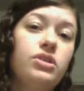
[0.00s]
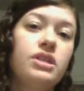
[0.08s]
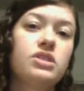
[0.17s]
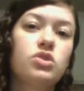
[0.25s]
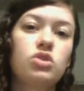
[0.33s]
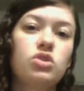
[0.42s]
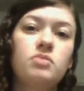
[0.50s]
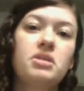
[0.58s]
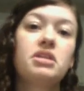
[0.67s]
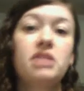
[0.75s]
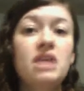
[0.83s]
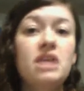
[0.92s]
and
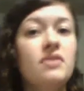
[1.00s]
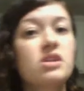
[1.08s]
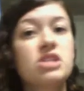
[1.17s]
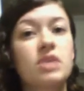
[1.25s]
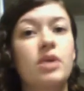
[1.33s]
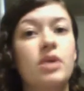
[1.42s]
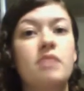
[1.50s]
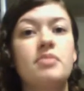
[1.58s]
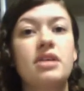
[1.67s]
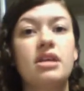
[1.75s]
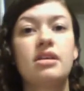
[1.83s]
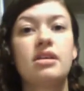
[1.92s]
Sunmi leaving J Y
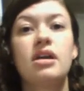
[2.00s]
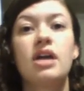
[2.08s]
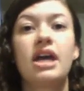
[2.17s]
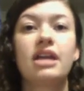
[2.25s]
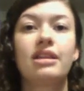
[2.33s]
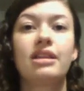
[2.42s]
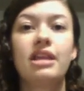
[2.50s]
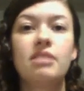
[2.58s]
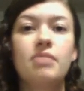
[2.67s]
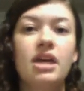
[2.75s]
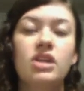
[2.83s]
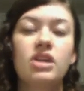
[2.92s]
P and
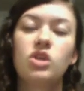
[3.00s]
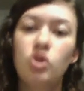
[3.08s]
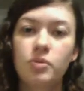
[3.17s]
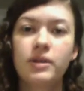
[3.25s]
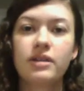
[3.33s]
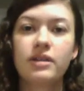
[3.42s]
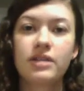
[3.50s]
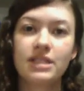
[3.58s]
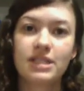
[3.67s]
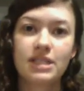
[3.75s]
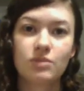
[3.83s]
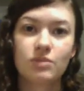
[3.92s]
Lim and Yubin
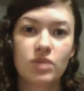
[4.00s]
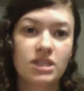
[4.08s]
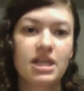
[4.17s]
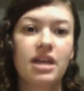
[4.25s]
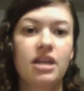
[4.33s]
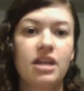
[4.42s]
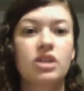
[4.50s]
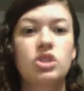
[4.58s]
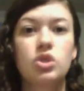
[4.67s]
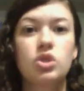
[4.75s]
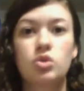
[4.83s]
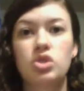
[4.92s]
re-signing
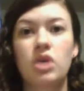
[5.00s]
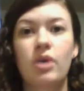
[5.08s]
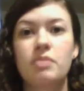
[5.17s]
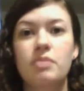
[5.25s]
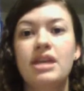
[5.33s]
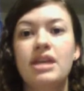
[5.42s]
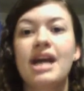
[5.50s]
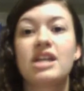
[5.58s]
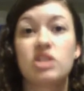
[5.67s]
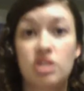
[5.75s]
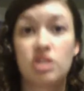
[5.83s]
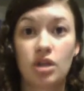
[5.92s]
to J Y P
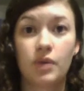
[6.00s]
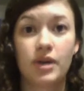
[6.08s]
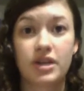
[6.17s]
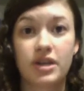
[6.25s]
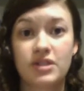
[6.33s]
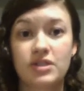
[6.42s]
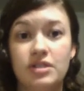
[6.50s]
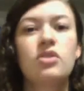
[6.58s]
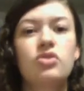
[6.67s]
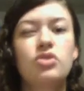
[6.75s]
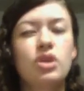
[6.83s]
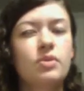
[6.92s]
as solo artists.
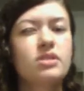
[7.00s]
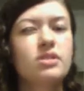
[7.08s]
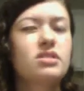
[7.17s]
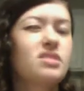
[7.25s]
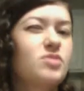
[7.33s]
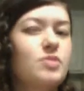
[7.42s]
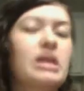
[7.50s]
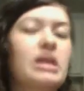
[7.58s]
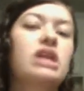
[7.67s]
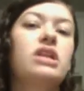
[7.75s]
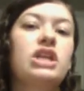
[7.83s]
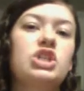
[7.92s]
There was some
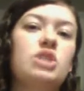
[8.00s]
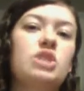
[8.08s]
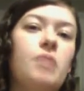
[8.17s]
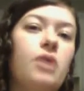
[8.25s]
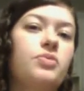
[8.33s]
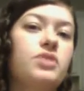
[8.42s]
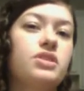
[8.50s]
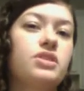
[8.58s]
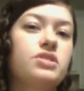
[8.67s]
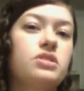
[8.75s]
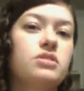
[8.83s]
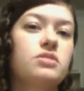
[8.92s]
speculation about
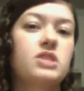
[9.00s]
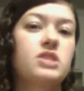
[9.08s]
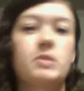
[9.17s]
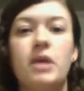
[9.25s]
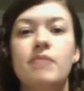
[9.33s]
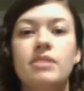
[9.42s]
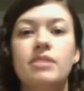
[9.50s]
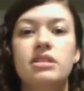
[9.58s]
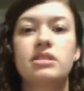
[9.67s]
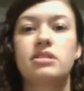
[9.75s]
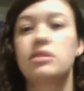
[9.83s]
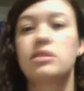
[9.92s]
this disbandment
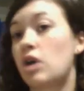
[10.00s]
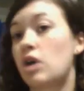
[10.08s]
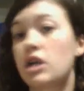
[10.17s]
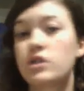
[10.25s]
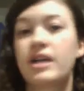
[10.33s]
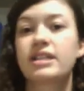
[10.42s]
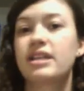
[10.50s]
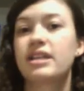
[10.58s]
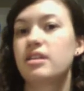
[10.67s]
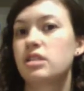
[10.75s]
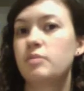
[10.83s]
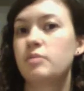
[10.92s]
since their contracts had
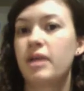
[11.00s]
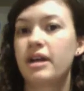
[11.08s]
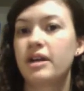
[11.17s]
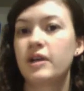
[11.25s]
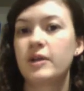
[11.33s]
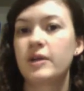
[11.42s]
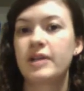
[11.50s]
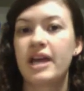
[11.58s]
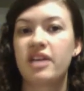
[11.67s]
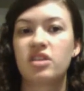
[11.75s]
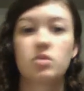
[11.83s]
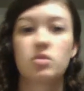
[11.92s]
expired
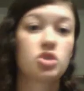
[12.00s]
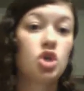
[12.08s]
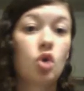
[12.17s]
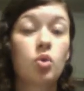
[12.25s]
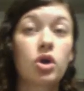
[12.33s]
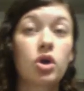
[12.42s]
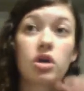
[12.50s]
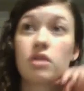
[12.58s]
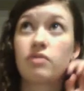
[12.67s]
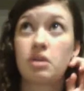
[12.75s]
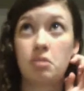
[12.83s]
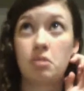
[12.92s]
and there was no word
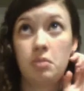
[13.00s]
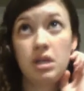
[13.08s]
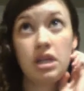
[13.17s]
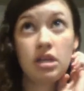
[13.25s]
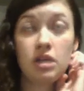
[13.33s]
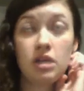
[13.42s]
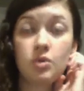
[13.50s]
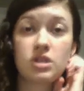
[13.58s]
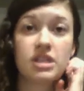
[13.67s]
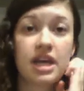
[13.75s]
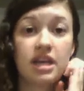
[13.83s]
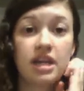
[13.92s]
of them immediately
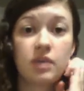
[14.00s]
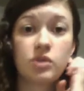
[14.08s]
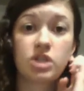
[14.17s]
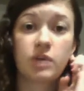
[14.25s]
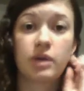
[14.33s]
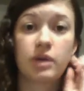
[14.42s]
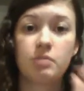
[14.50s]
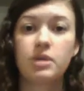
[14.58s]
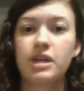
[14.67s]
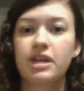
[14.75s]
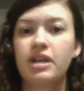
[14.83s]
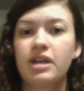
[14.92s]
re-signing with J Y
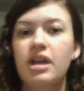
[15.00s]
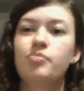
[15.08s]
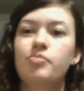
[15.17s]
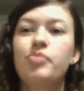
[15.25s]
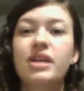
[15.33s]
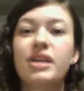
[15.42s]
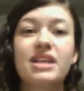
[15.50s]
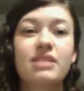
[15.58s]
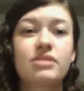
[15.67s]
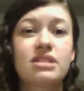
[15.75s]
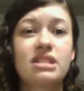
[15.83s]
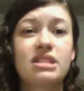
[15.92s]
P, but it
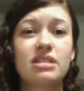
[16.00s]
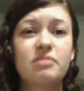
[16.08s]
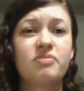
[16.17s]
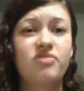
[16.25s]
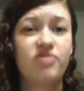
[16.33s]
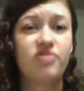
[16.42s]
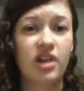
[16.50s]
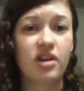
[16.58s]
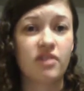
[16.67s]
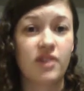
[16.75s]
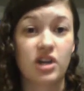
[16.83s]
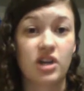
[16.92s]
was still
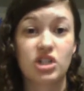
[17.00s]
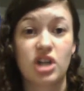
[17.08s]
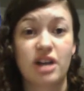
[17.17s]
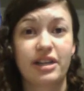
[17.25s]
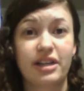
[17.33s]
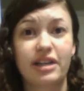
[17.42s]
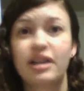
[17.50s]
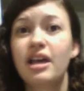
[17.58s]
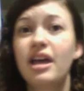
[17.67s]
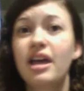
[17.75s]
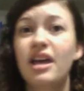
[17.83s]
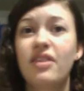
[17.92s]
very, very shocking.
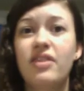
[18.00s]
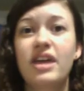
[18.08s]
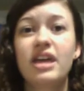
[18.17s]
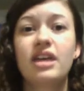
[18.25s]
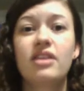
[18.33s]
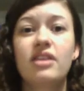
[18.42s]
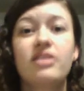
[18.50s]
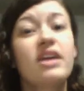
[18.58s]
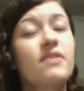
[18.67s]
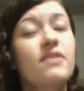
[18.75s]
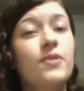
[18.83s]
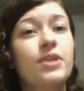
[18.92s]
They
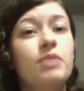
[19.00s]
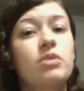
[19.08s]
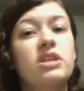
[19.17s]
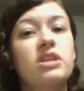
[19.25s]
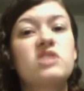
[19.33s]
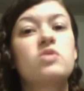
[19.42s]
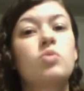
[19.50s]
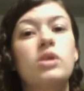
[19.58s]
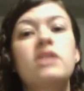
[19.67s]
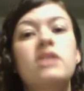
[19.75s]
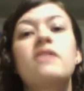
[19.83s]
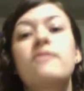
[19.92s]
thankfully released
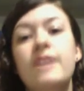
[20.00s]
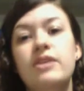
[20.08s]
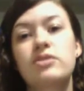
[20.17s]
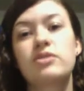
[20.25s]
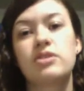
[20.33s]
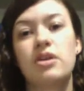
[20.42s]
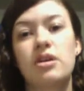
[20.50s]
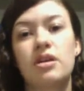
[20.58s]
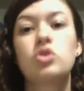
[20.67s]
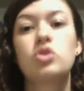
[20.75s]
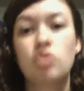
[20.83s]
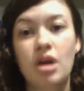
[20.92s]
one final
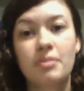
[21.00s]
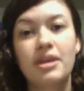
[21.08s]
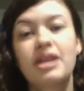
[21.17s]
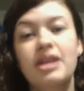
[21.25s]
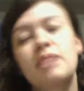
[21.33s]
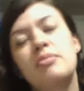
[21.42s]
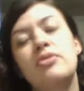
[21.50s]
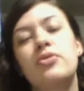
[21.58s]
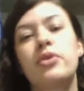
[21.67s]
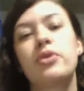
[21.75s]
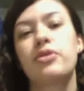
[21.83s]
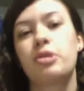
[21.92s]
song, Draw Me,
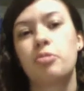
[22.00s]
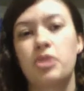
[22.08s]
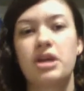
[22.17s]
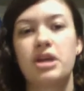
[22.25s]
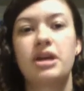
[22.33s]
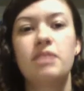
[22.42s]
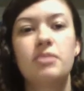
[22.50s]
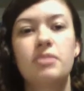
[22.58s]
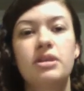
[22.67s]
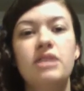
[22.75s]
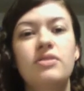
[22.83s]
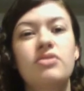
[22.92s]
before their breakup,
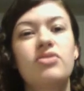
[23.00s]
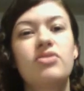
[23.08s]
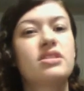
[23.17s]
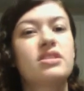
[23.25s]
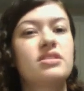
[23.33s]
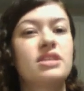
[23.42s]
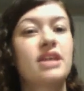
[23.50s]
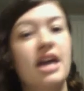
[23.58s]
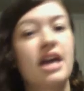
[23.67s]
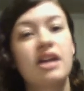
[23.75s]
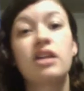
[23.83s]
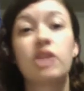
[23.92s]
giving fans,
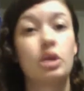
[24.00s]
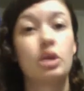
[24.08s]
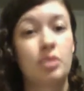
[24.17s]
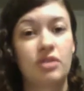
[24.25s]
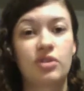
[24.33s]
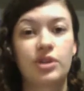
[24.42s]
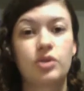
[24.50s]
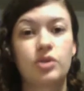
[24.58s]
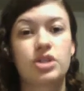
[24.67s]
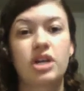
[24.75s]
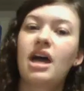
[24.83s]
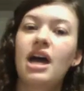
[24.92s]
again, a little bit of
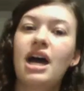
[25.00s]
closure.